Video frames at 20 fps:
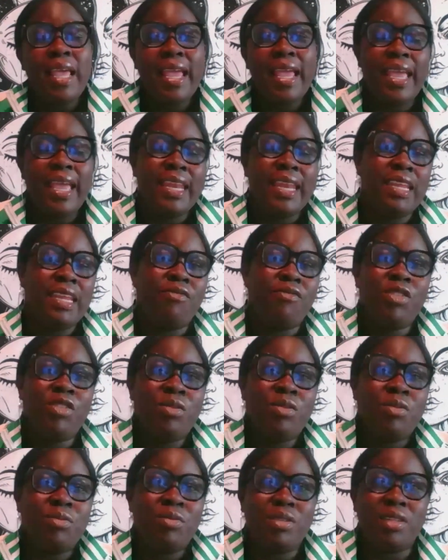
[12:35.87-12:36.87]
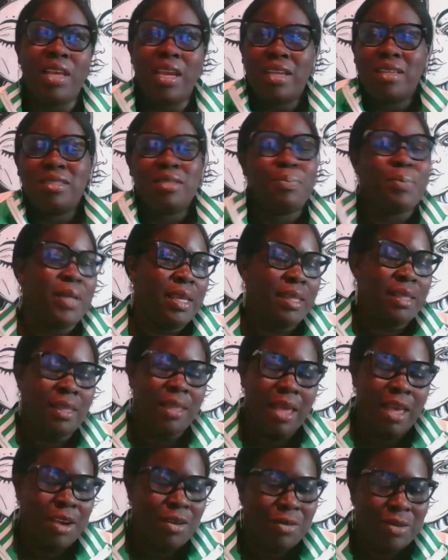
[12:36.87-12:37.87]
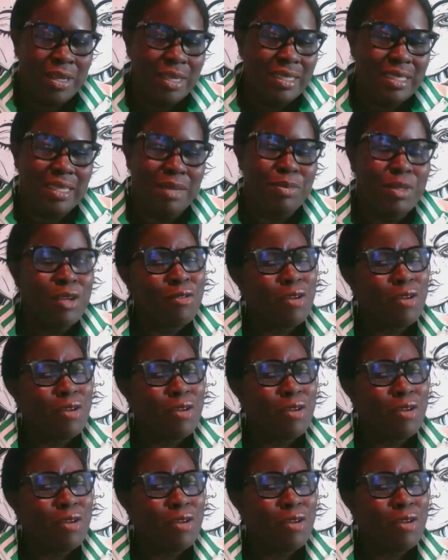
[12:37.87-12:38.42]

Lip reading: And if you like to play the lottery or something,